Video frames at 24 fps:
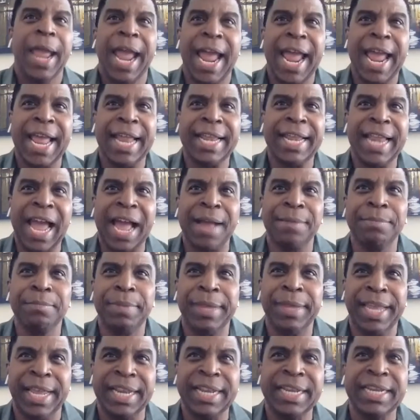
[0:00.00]
Yes. And I'm
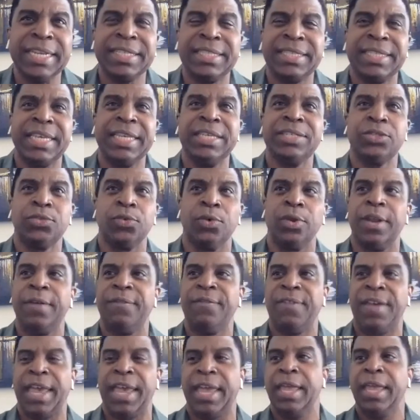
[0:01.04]
beginning to see sort
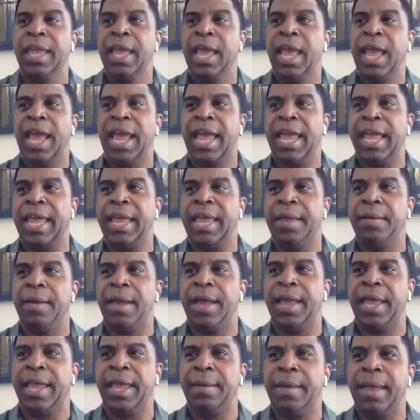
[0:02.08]
of a, a,
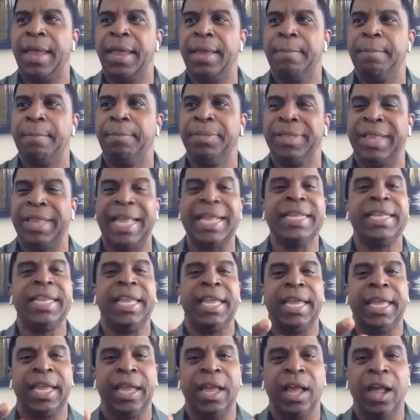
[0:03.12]
a, a
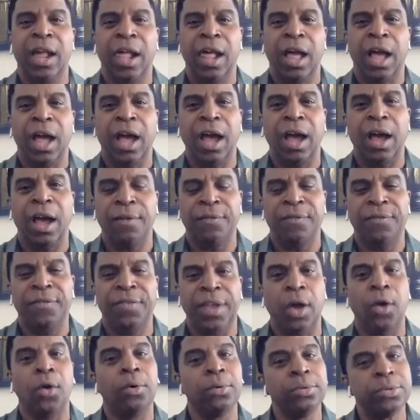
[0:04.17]
blending of
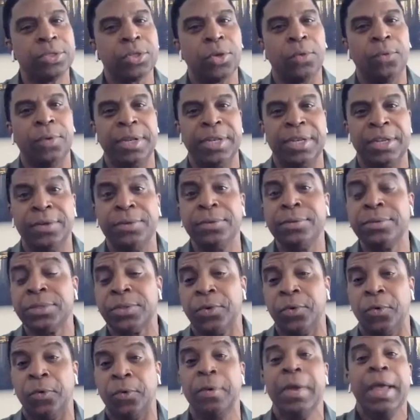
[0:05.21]
old school and new
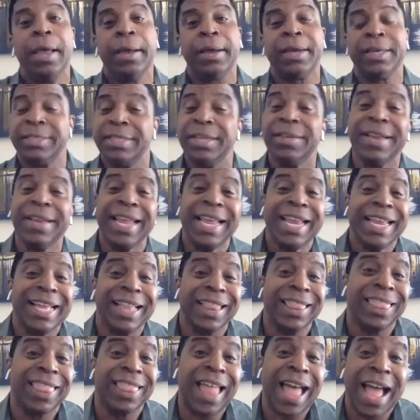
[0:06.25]
school, because they're getting
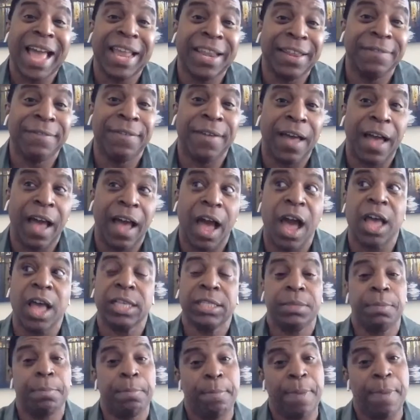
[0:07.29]
a lot of
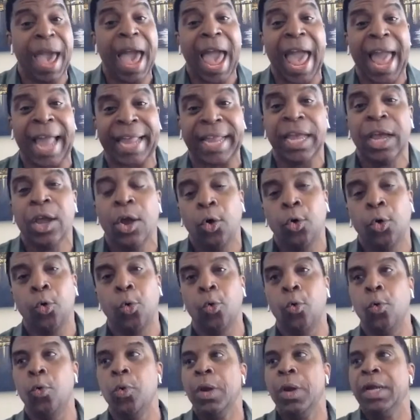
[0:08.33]
us back
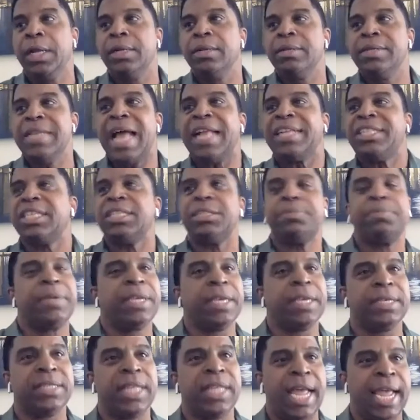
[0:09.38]
who, not just
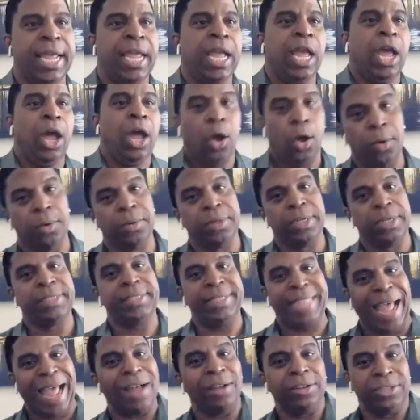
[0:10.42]
because like, oh,
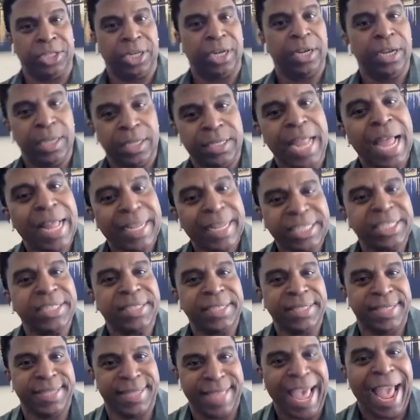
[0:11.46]
nostalgia, not
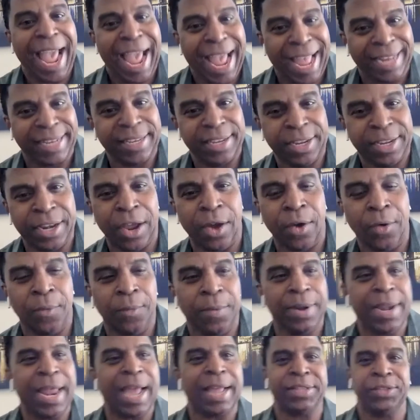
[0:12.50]
just that, you know,
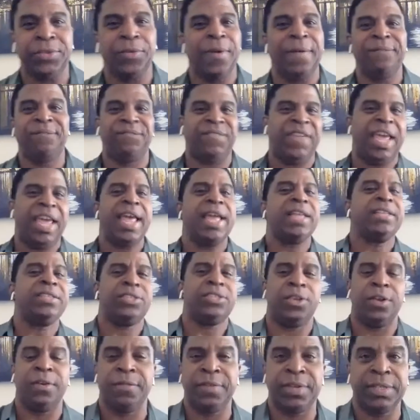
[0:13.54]
we're not doing fan
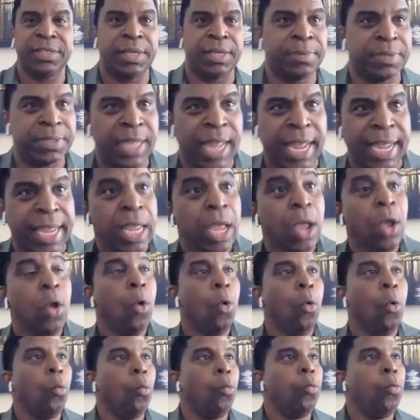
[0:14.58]
service. It was like,
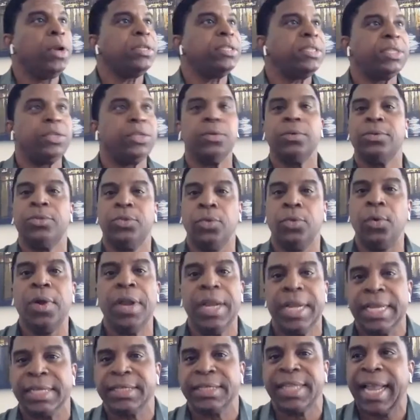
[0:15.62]
we're still
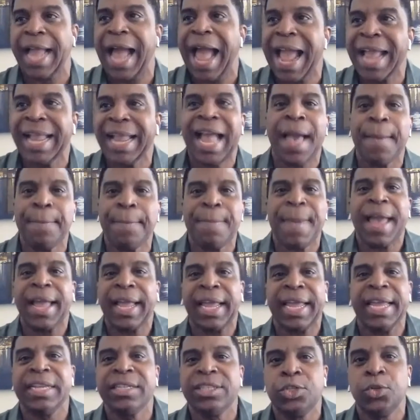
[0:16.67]
doing this. Like I got
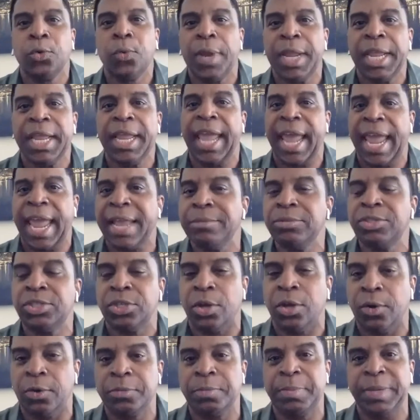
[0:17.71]
back into doing game
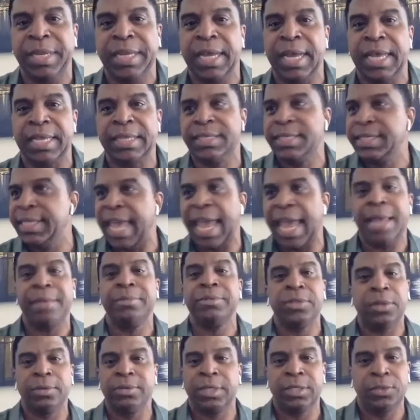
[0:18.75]
shows because
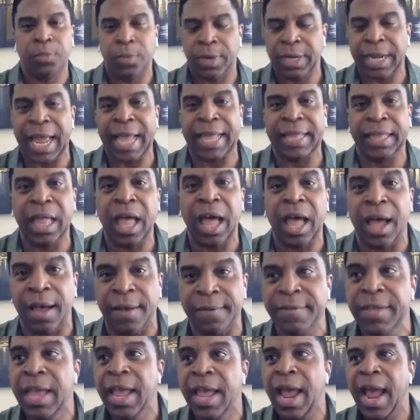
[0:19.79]
game shows is what I
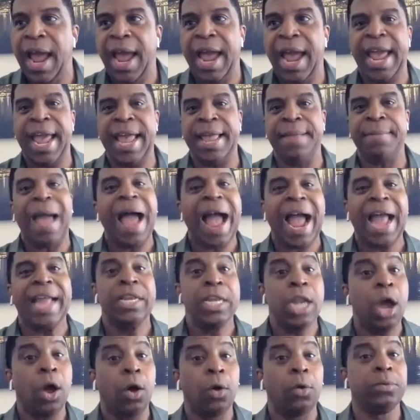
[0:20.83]
love. And I
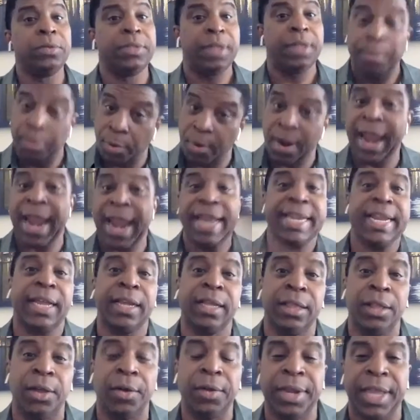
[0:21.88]
know the brand
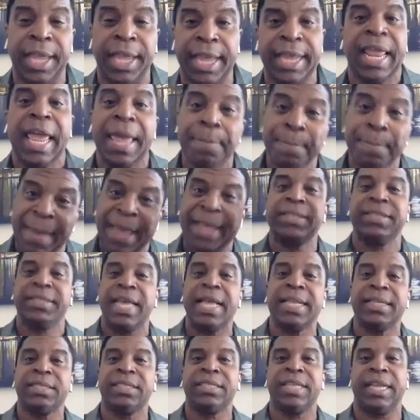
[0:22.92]
Nickelodeon, it makes
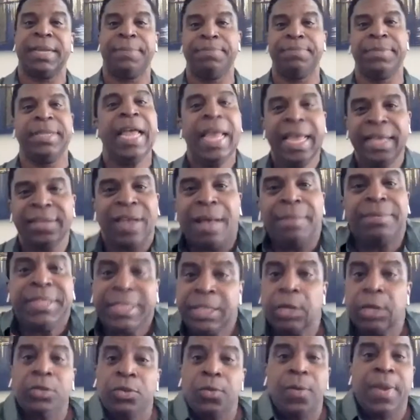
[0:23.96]
sense. To, so I'm
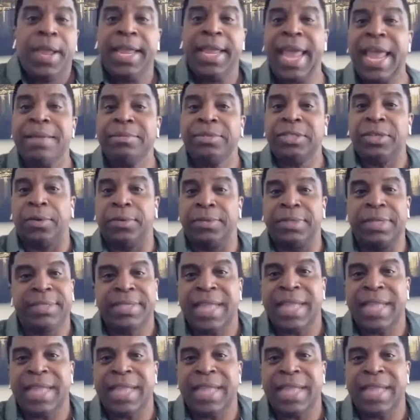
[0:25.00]
still doing game shows.